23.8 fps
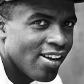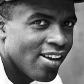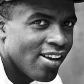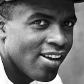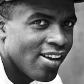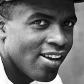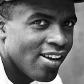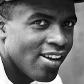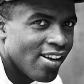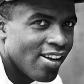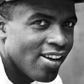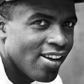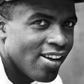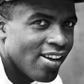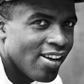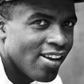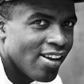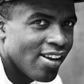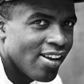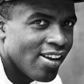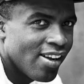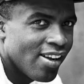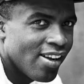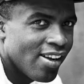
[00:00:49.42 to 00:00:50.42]
So uh,
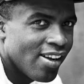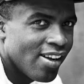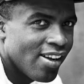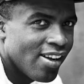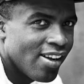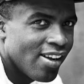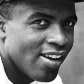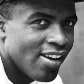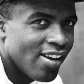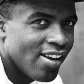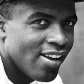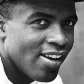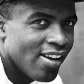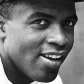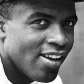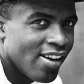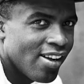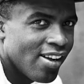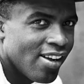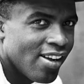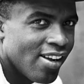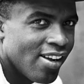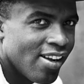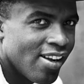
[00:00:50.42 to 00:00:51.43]
for me, it's a
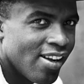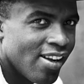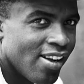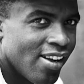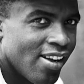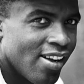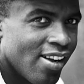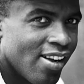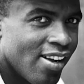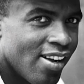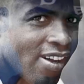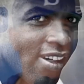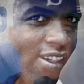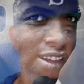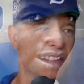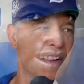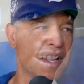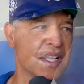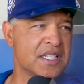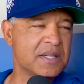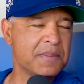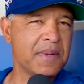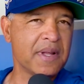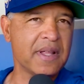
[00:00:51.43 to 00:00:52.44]
big opportunity,
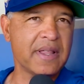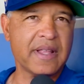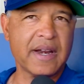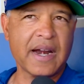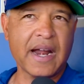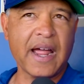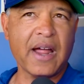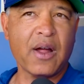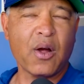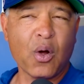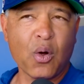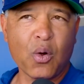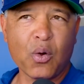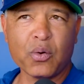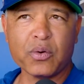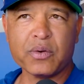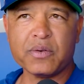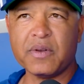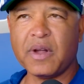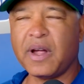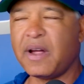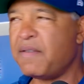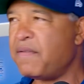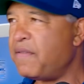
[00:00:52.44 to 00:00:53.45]
responsibility that I
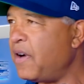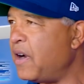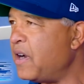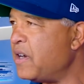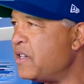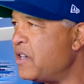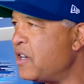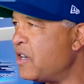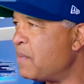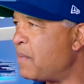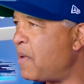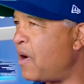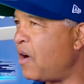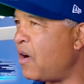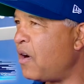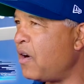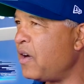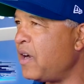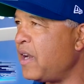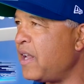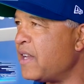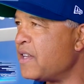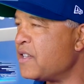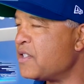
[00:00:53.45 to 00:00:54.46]
hold uh, very dear to my
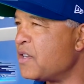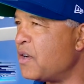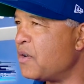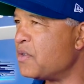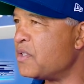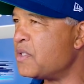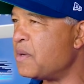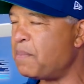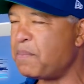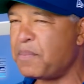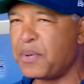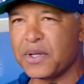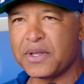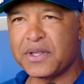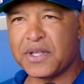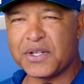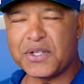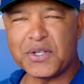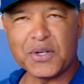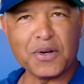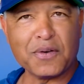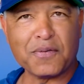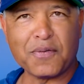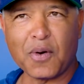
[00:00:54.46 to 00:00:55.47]
heart, and so to put
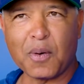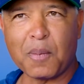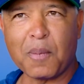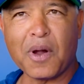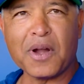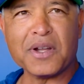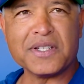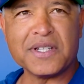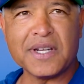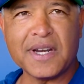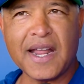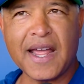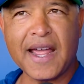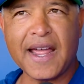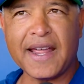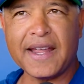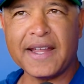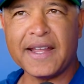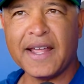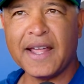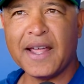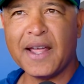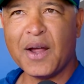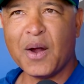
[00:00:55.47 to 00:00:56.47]
this uniform on
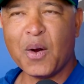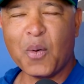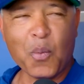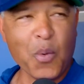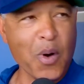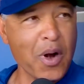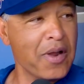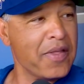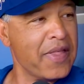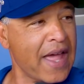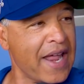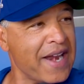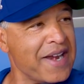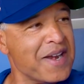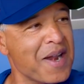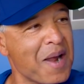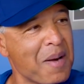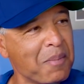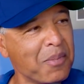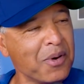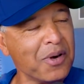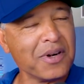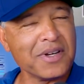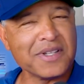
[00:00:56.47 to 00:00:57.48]
today, wear that
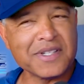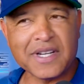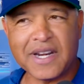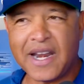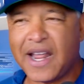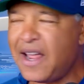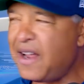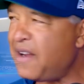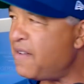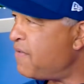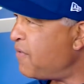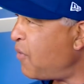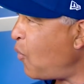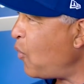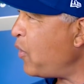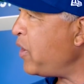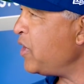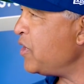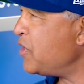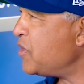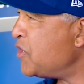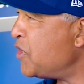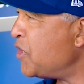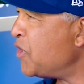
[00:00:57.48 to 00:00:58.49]
number today,
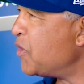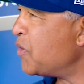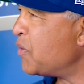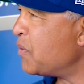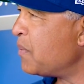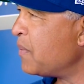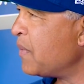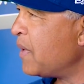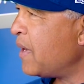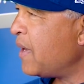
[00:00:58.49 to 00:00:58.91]
forty-two,